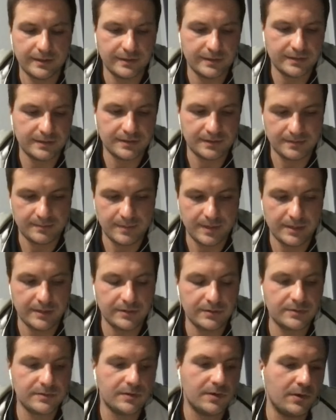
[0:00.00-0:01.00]
in the team and
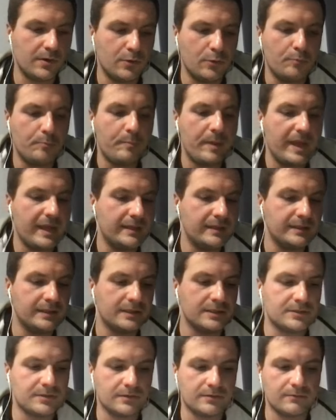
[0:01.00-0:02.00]
there's no bailing
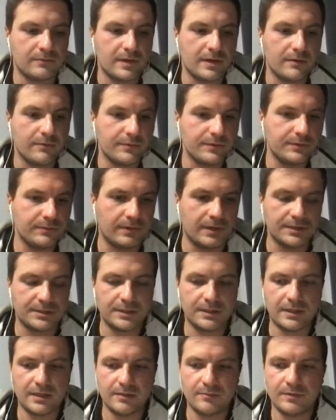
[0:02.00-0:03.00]
each other out. When you watch a
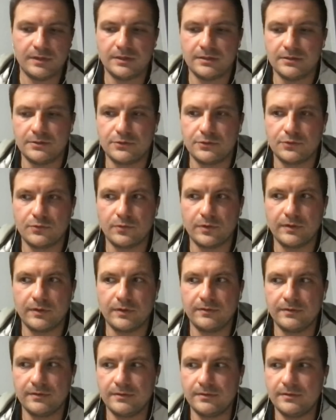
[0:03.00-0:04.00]
game like Detroit
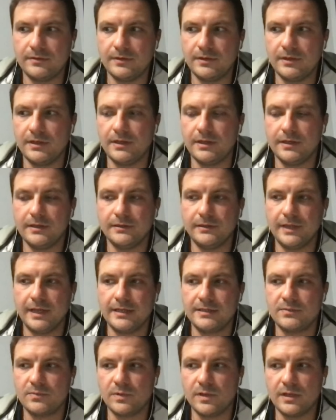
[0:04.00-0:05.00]
uh,
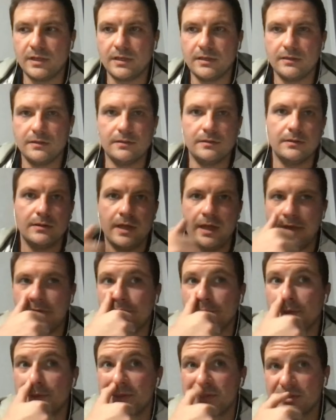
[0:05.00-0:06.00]
last week,
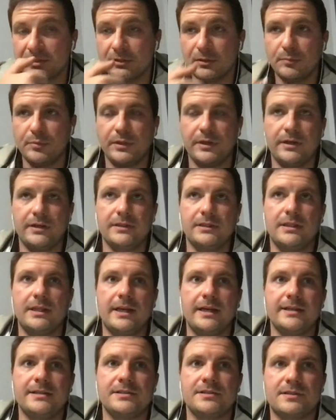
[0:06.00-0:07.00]
every single player on the
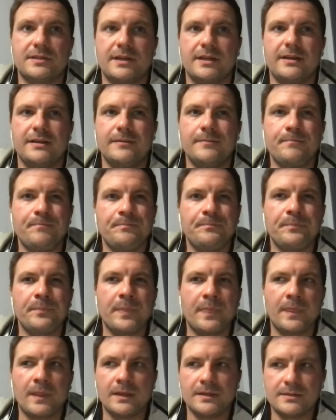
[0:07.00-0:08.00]
Lions just kind of
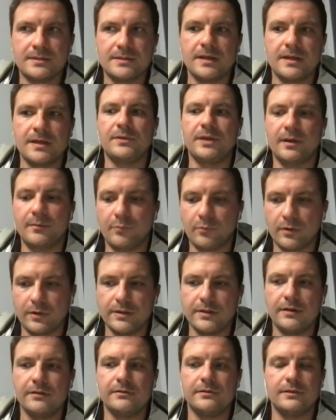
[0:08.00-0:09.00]
stepped up where
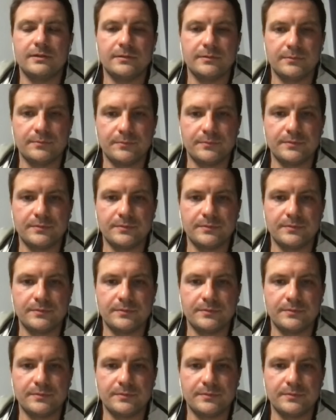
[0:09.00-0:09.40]
the other